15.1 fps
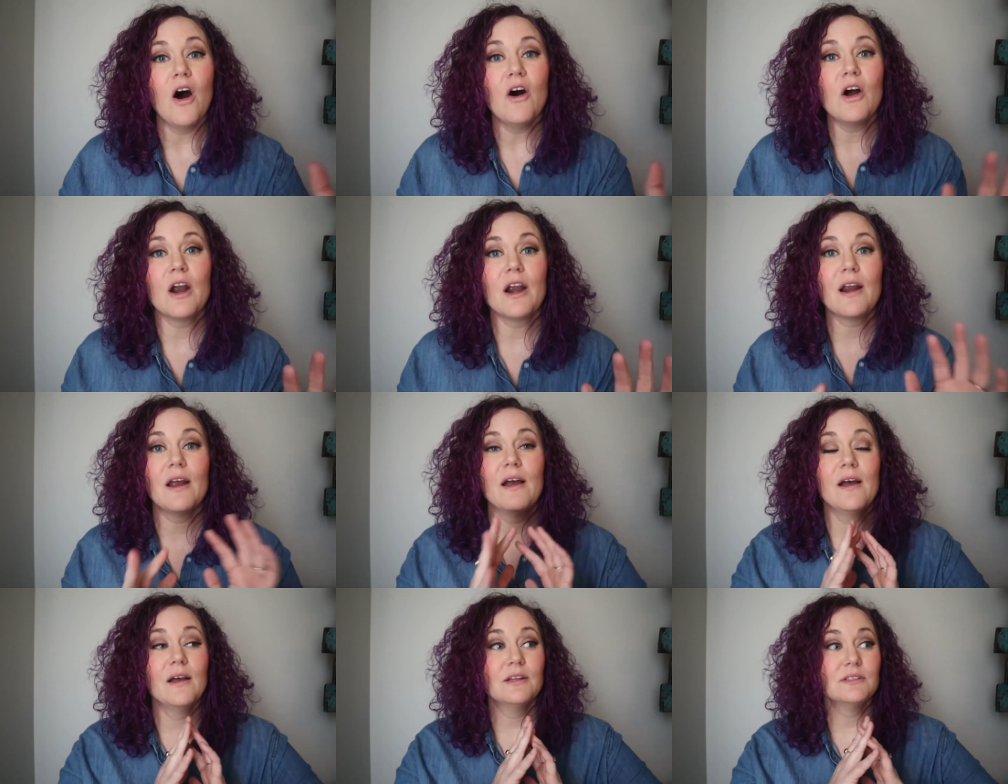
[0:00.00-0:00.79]

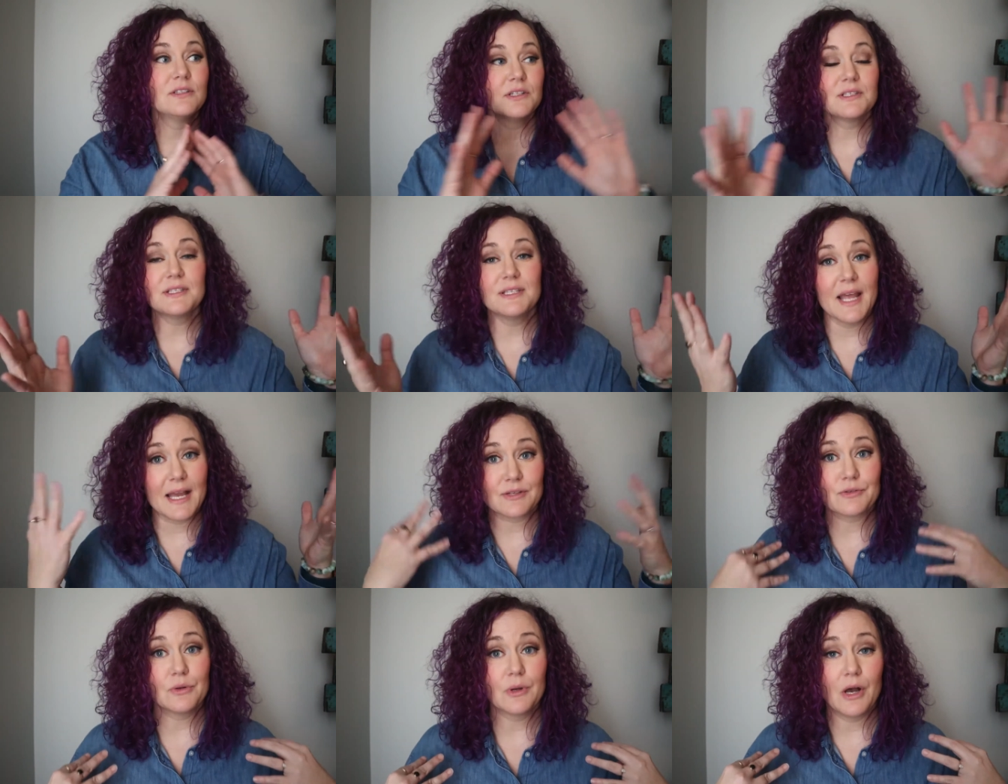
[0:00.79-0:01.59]
are just
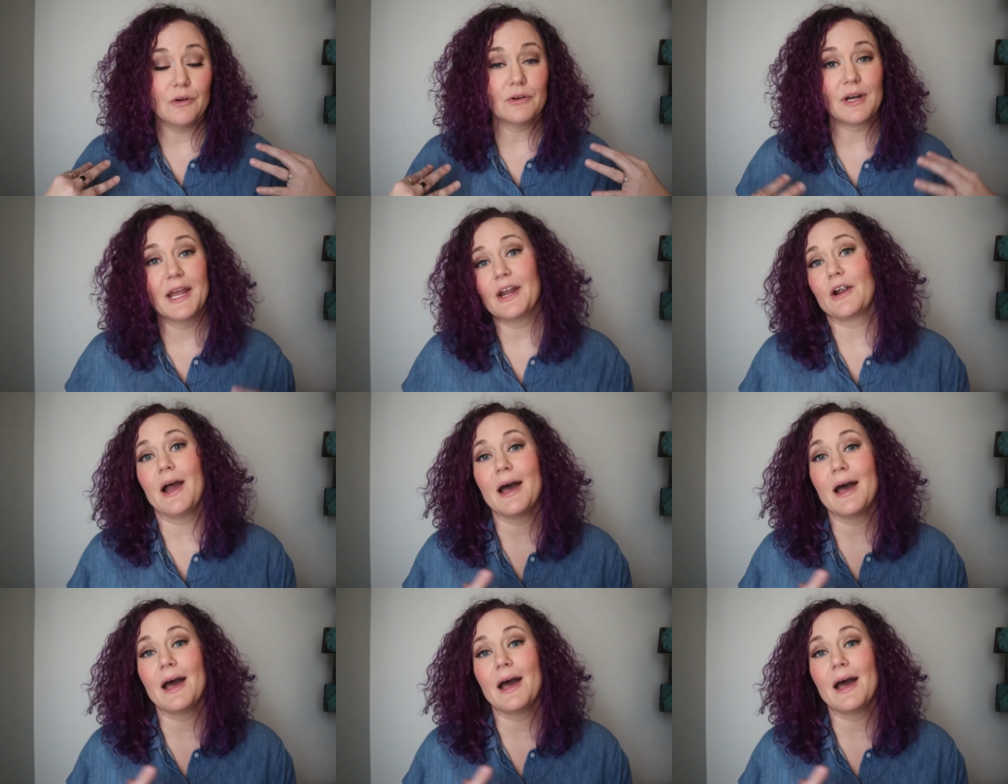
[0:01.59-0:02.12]
natural color hair.